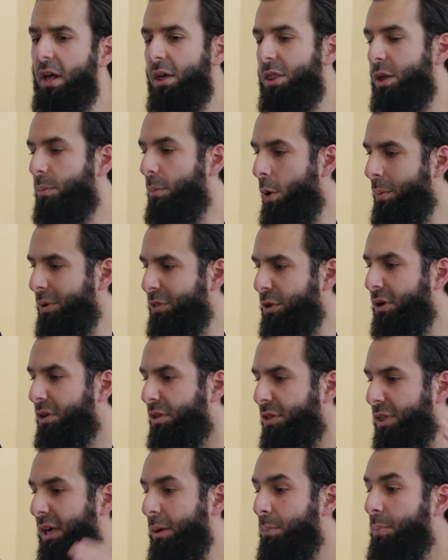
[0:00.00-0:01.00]
the moment the,
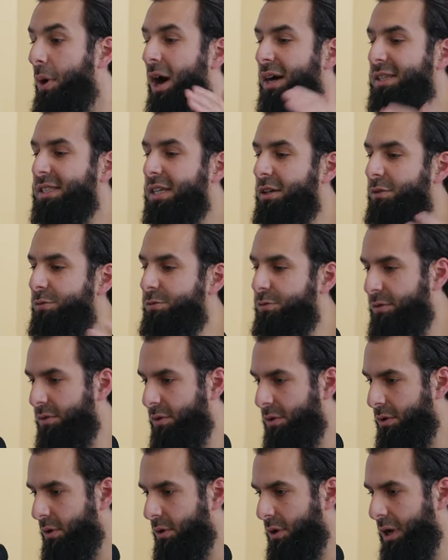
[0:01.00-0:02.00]
the positive
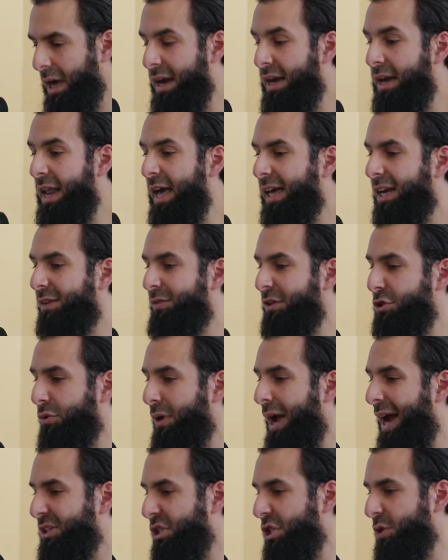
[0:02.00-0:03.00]
and negative
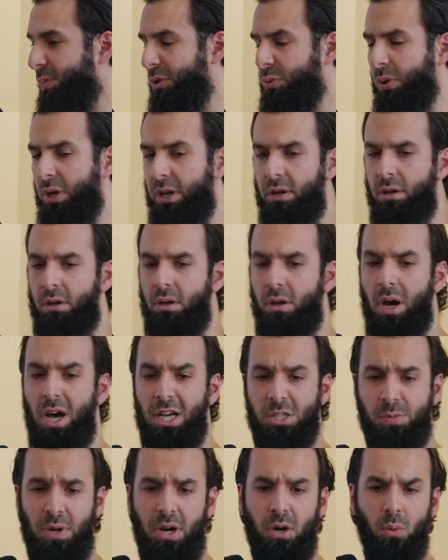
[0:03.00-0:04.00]
interactions between a
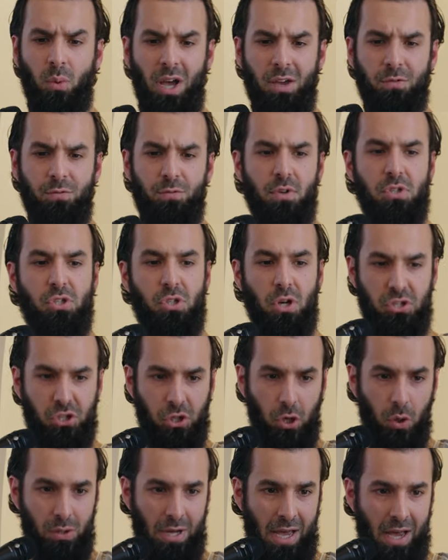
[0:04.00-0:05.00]
husband and a wife starts to
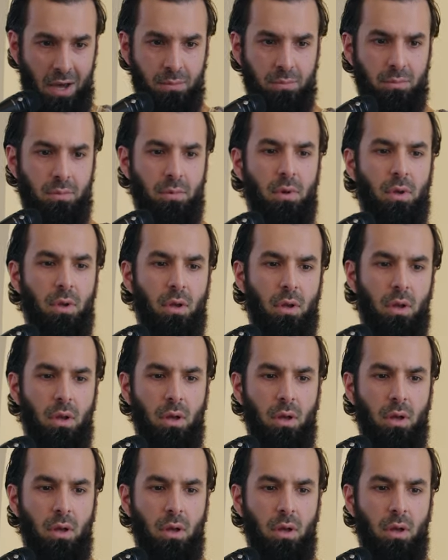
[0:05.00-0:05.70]
go down,